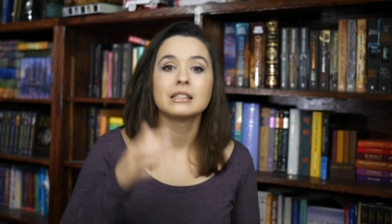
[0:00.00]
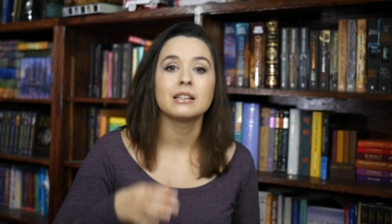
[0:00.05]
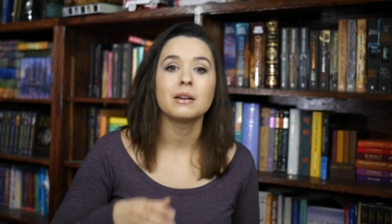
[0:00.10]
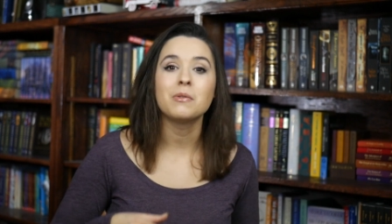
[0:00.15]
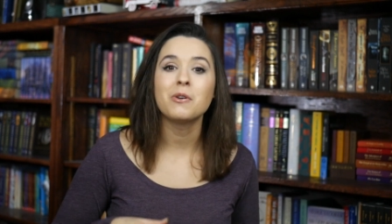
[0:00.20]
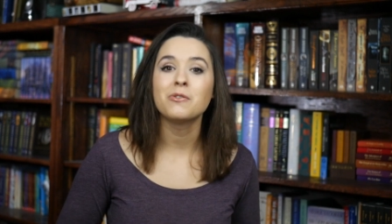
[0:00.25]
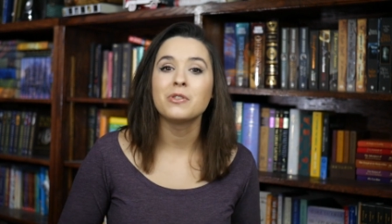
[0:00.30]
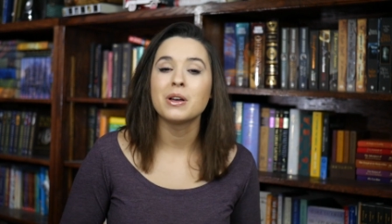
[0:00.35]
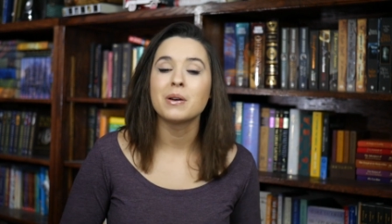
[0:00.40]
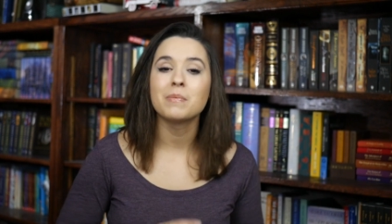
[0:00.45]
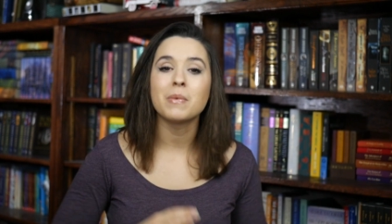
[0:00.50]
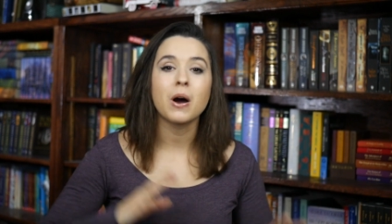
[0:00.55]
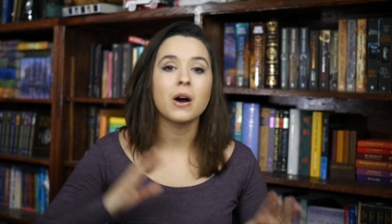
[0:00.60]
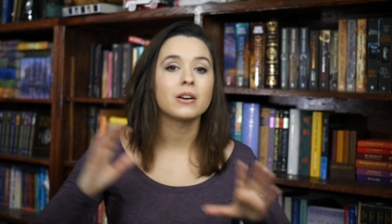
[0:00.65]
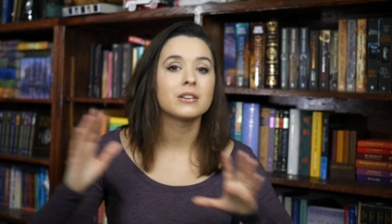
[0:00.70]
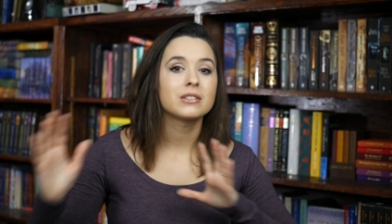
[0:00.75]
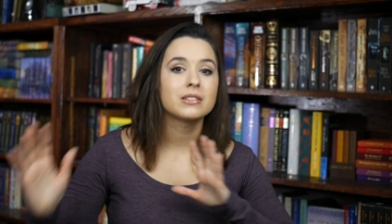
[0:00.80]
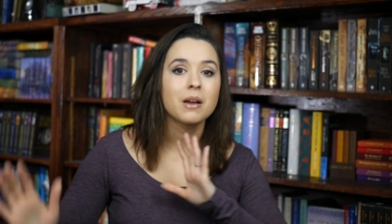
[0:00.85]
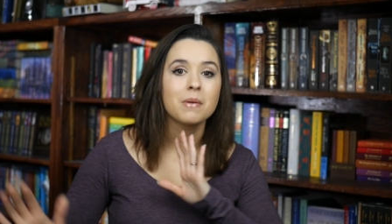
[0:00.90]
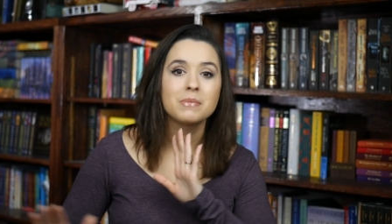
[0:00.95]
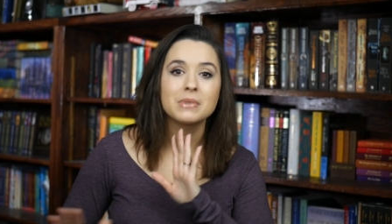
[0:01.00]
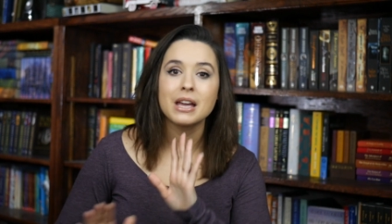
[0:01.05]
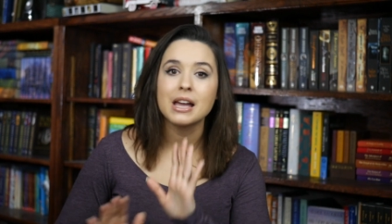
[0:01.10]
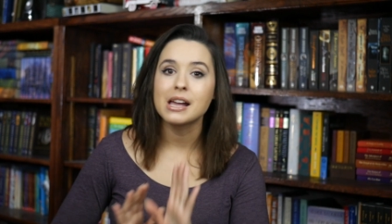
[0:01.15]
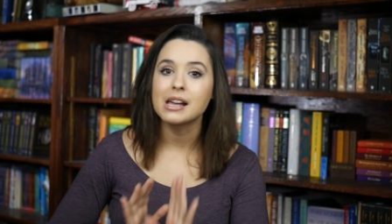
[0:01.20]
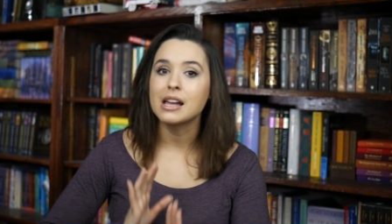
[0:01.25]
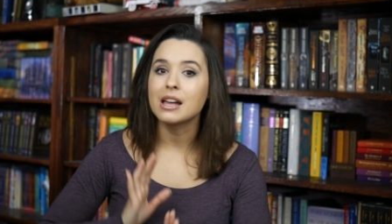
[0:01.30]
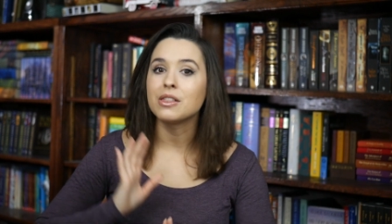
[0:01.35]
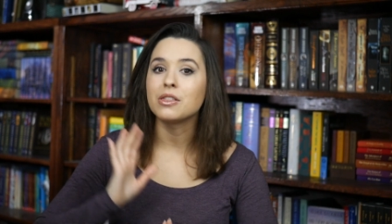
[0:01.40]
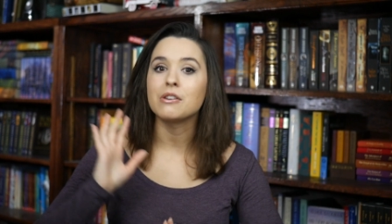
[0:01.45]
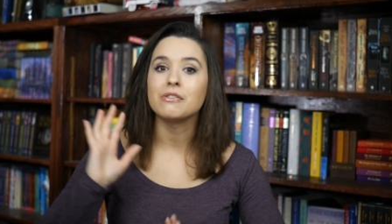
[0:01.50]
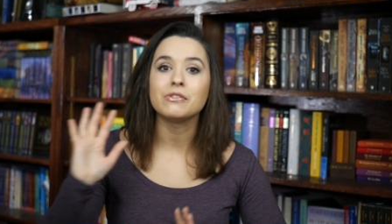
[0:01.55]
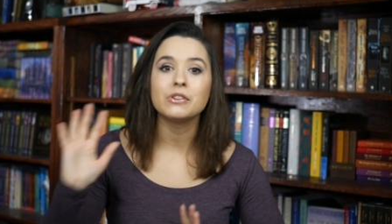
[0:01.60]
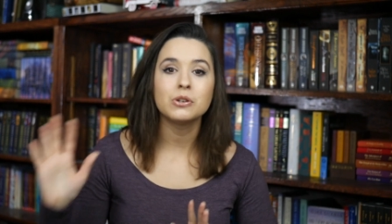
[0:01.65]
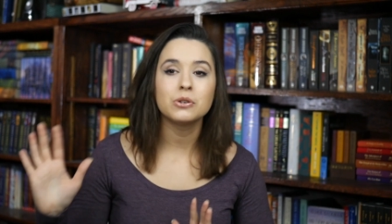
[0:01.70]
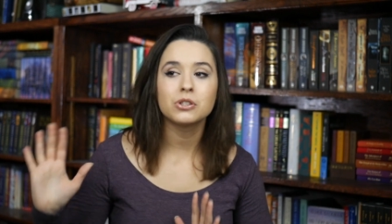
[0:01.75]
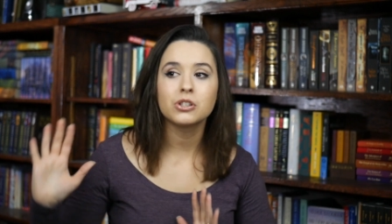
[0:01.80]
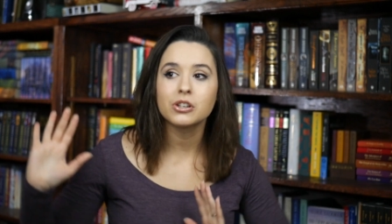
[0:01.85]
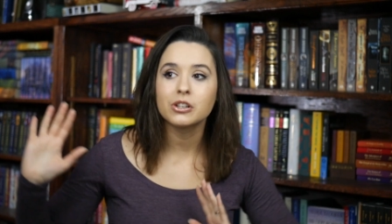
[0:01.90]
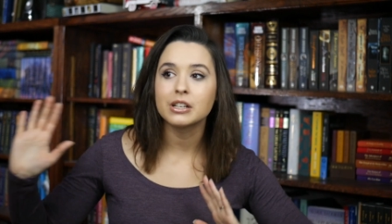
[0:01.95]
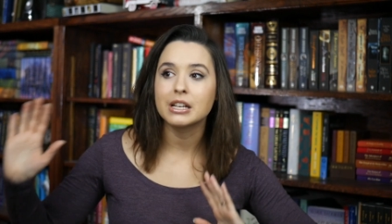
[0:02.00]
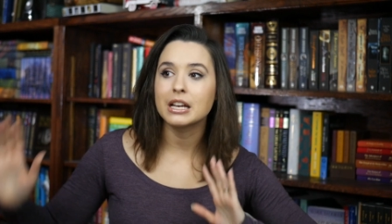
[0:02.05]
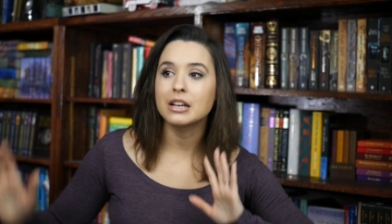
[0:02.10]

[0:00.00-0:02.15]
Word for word: Some of them are someday in the future.